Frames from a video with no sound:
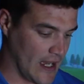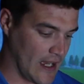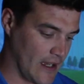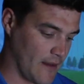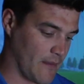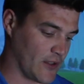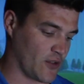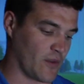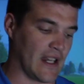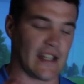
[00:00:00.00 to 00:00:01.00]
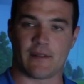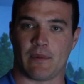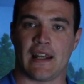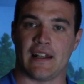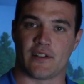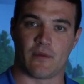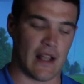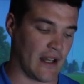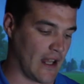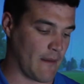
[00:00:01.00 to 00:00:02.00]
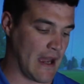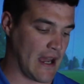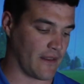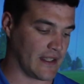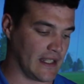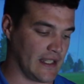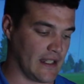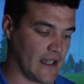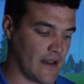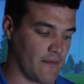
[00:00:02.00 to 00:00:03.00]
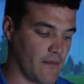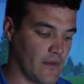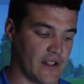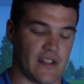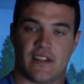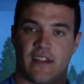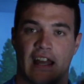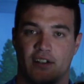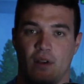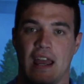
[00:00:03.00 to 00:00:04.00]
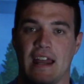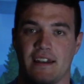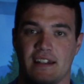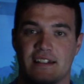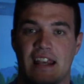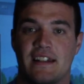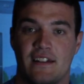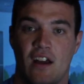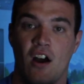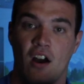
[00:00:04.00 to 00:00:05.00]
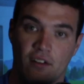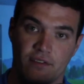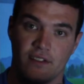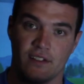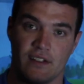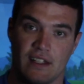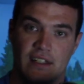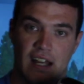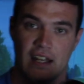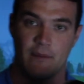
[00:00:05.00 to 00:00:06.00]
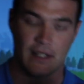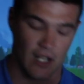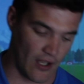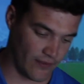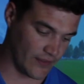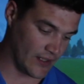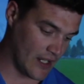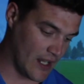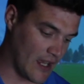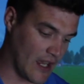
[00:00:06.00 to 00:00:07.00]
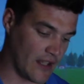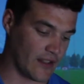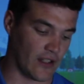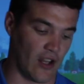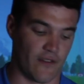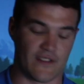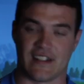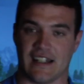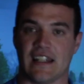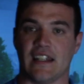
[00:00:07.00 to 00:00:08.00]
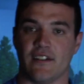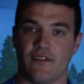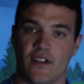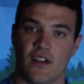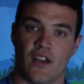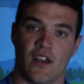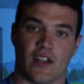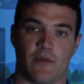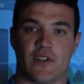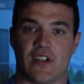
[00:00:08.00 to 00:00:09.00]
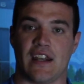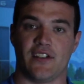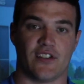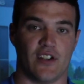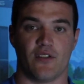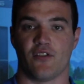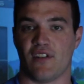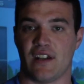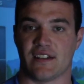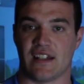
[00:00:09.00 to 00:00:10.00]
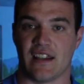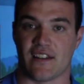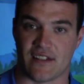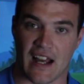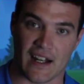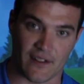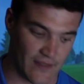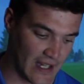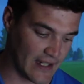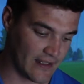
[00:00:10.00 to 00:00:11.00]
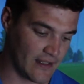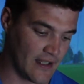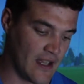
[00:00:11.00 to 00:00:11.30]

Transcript: Um, just want to explain as well about the, um, the actual head is eight and a half, the dynamic loft, and the loft sleeve can be changed two degrees either side of that.